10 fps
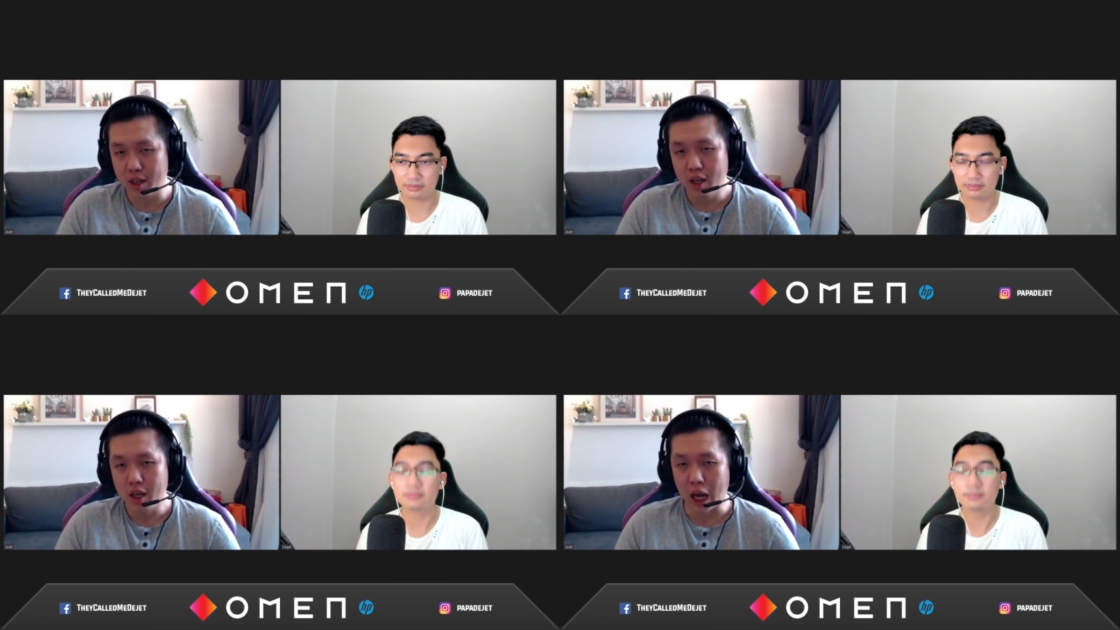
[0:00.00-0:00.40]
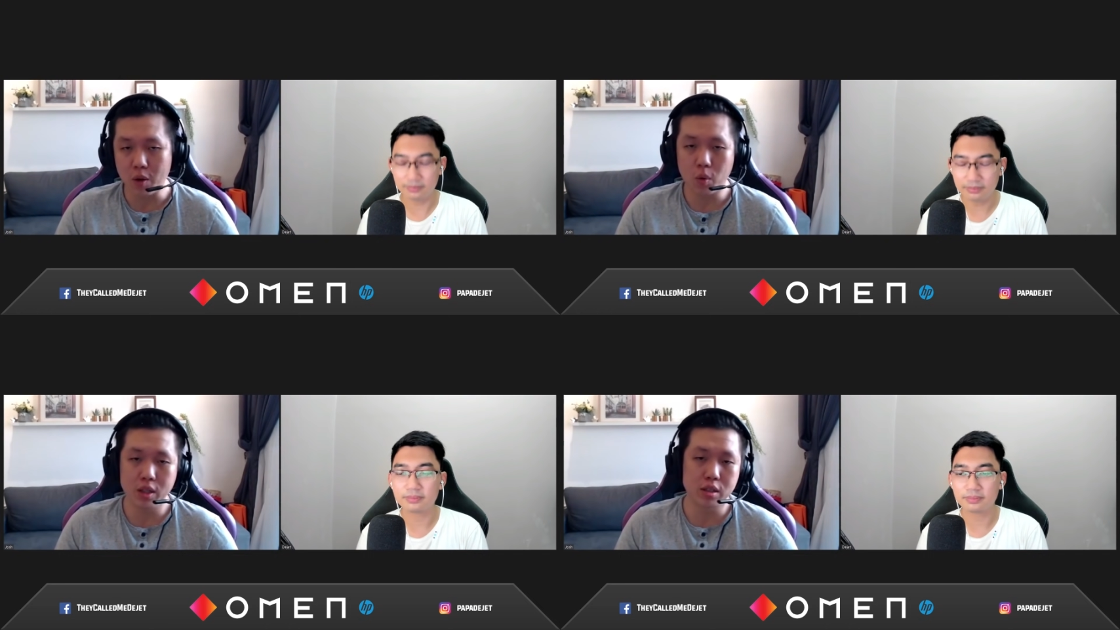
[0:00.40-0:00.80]
Speaker 1: Mm-hmm. I
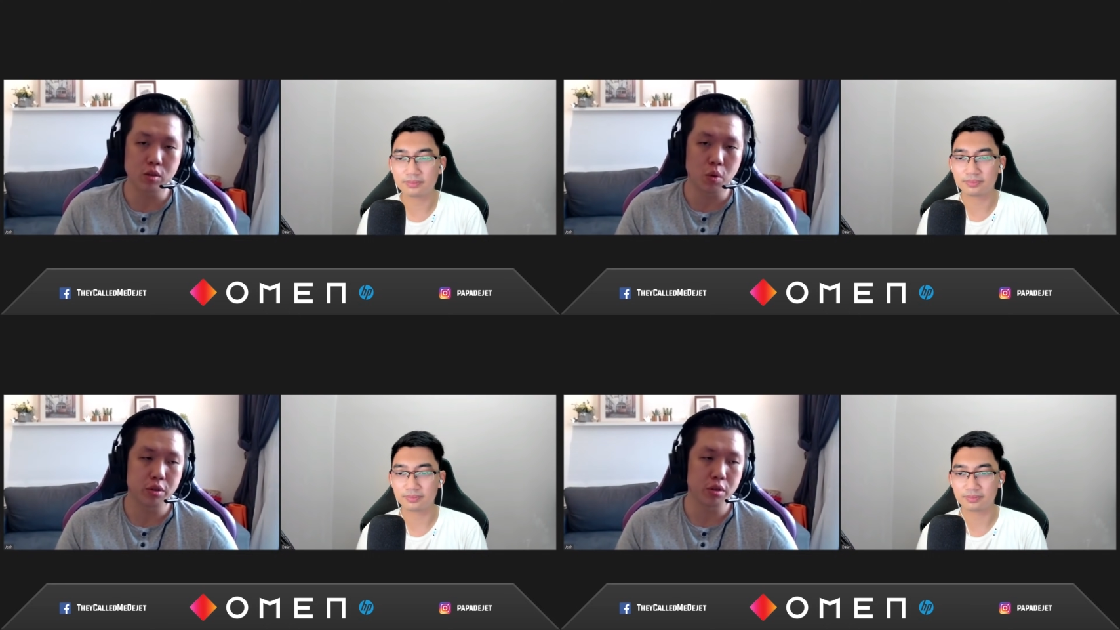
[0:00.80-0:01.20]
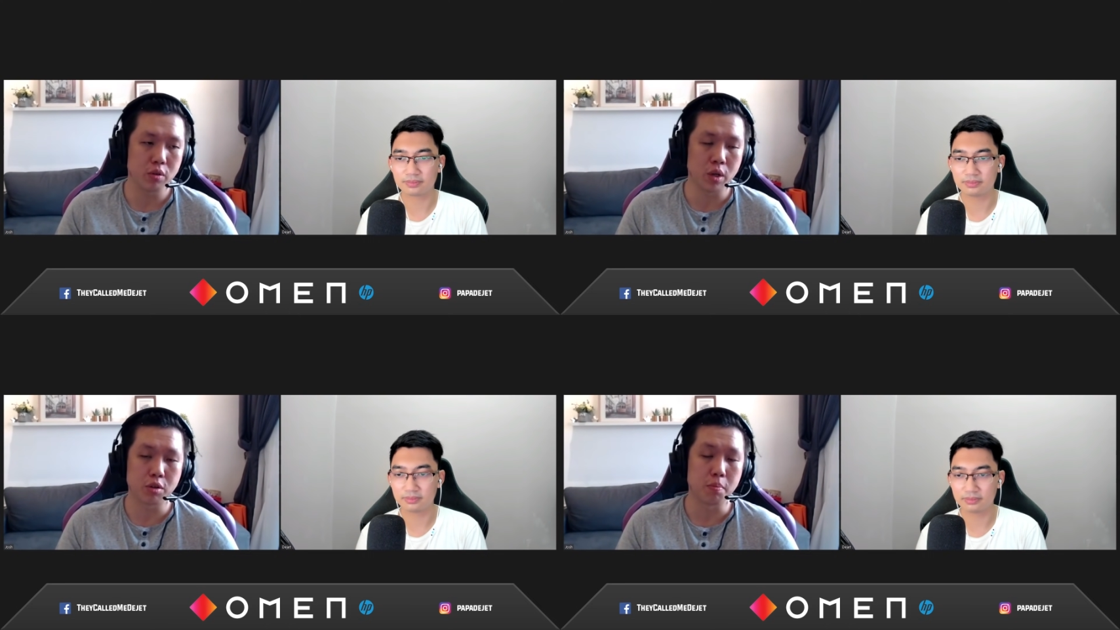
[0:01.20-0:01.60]
want just want to,
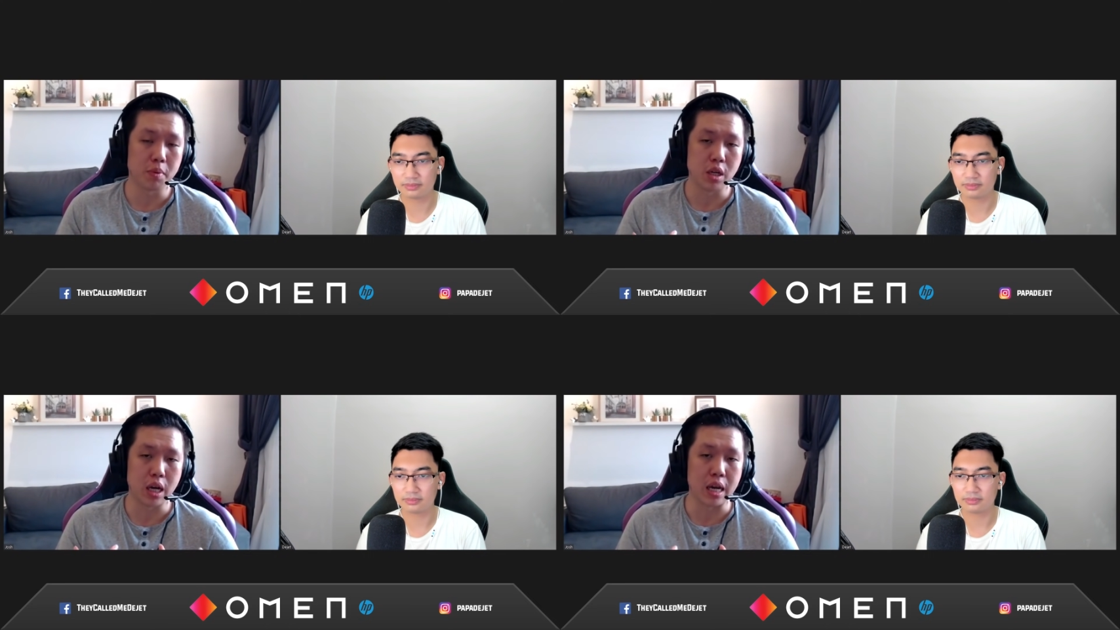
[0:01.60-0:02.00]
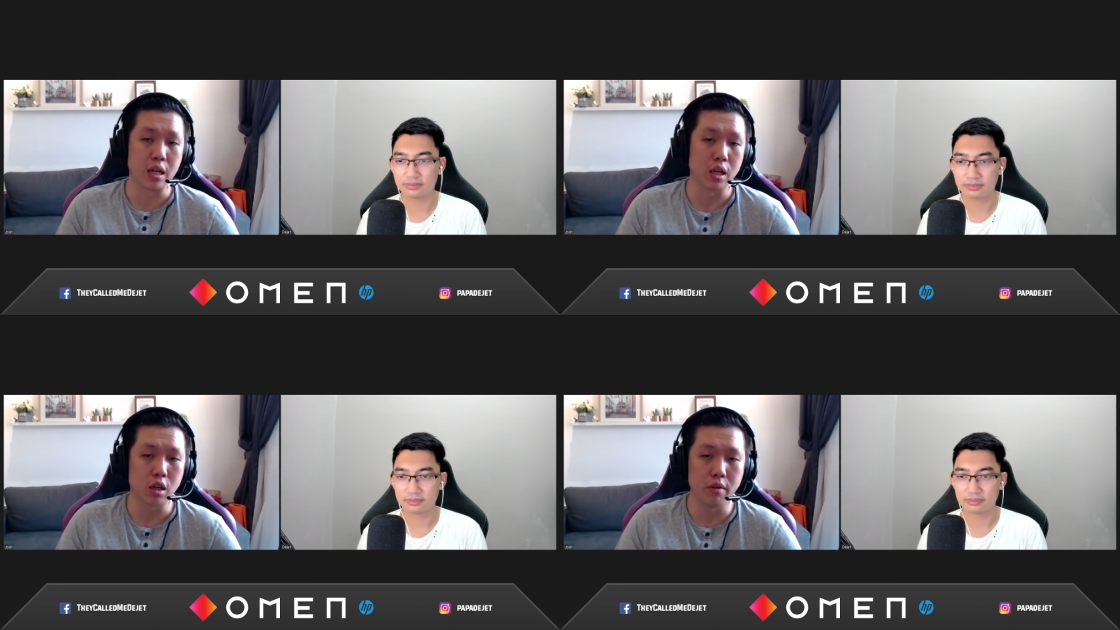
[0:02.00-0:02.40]
wanted to be
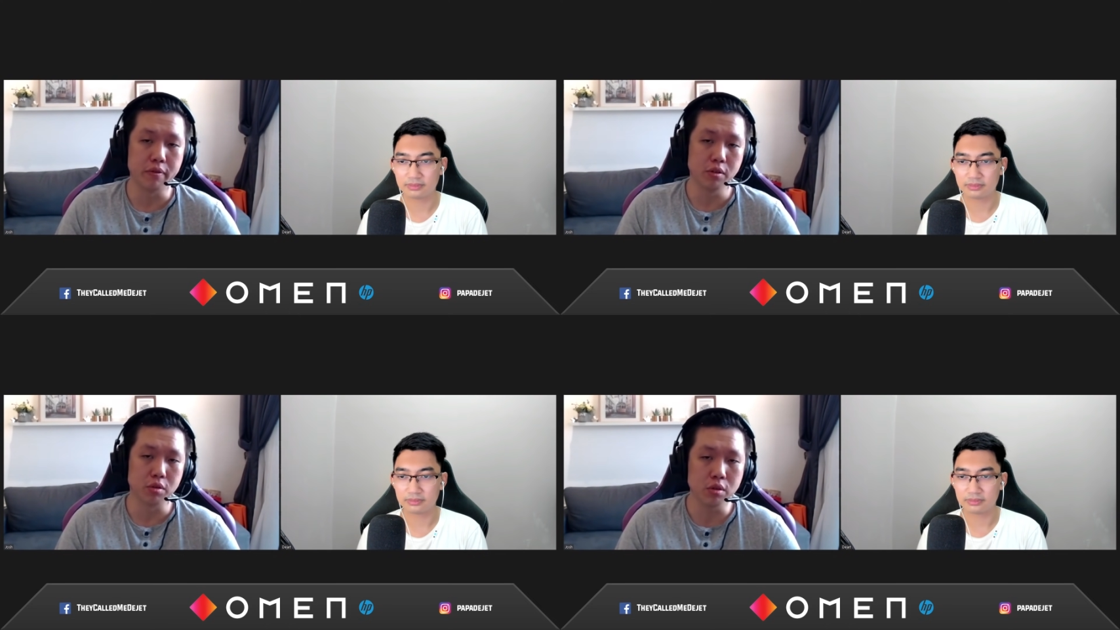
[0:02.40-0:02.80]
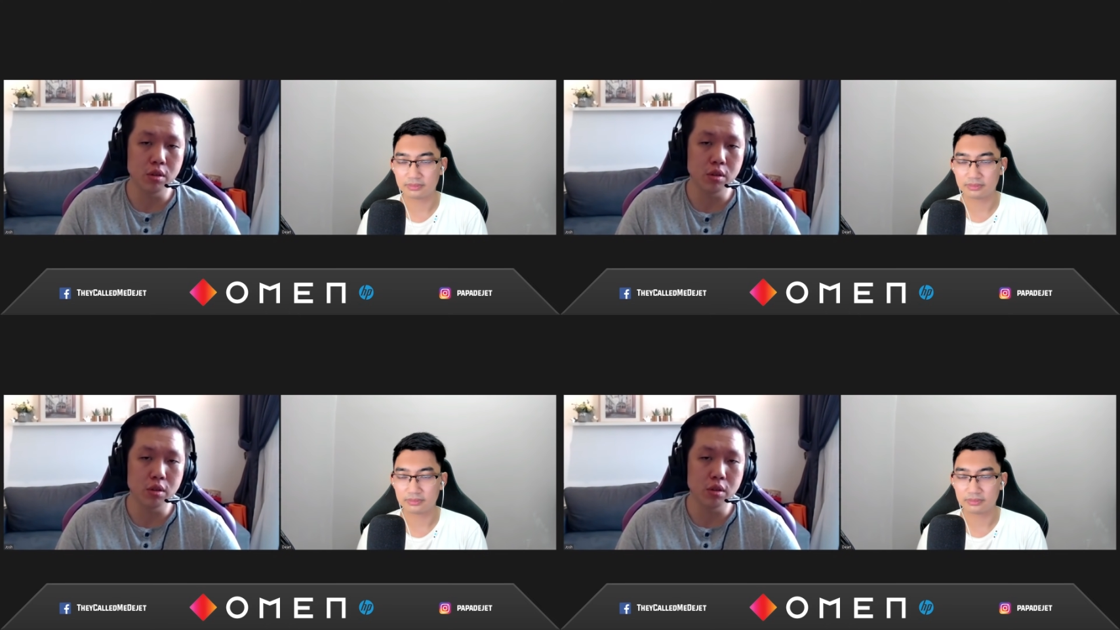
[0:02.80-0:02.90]
in the comfort zone.